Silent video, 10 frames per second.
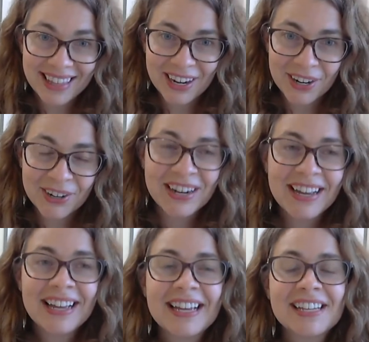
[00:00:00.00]
there.
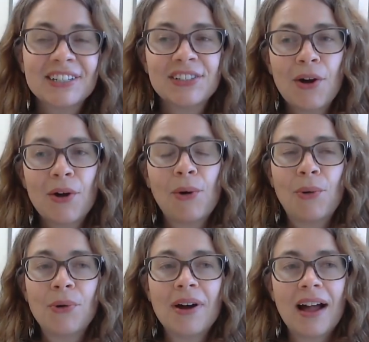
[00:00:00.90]

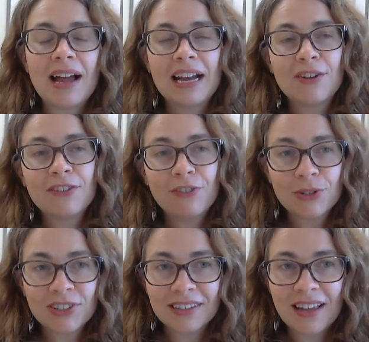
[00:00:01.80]
So I know the
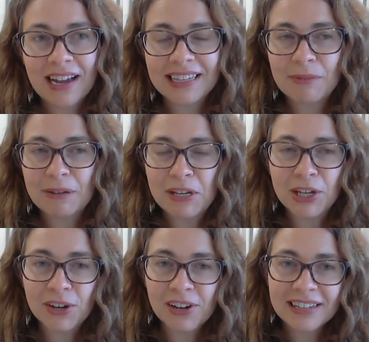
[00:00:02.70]
folks on the line, they might be
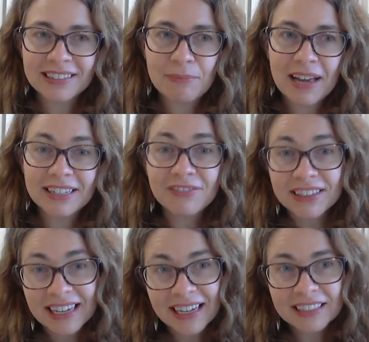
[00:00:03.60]
curious about
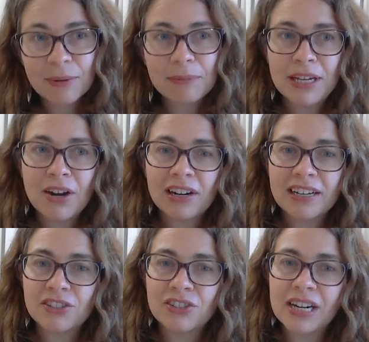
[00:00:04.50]
different things, might be art
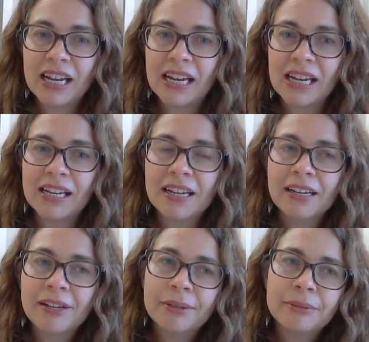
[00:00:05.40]
history,
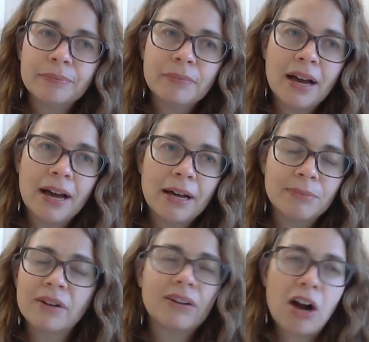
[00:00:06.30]

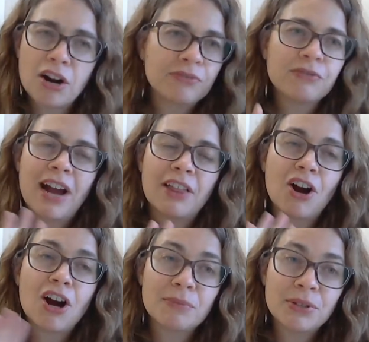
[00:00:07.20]
or
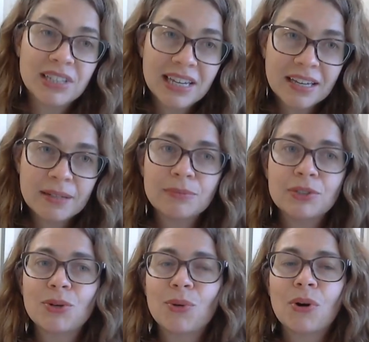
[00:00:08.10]
art
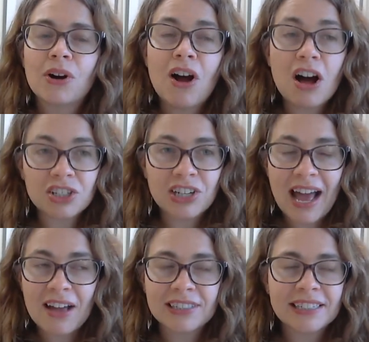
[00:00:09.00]
museums or auction
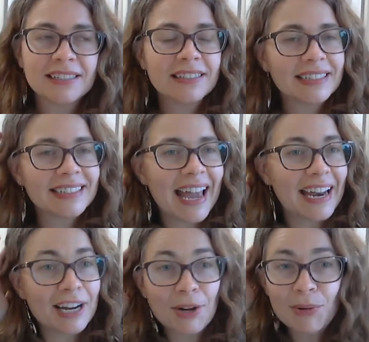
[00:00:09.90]
houses.
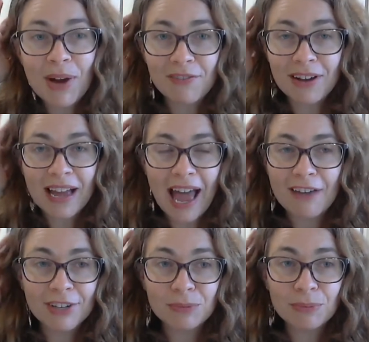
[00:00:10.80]
And I know you
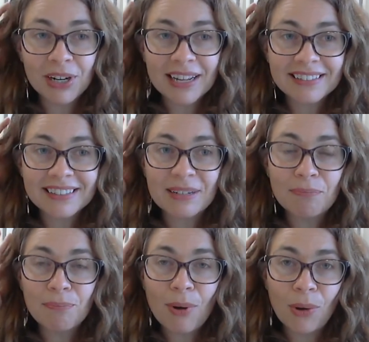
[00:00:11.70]
have experience
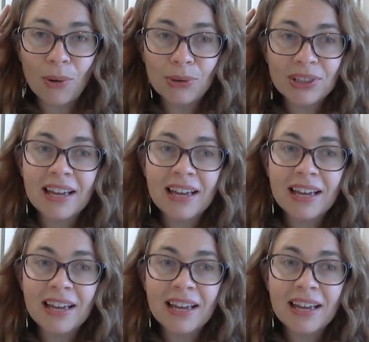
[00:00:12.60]
in both.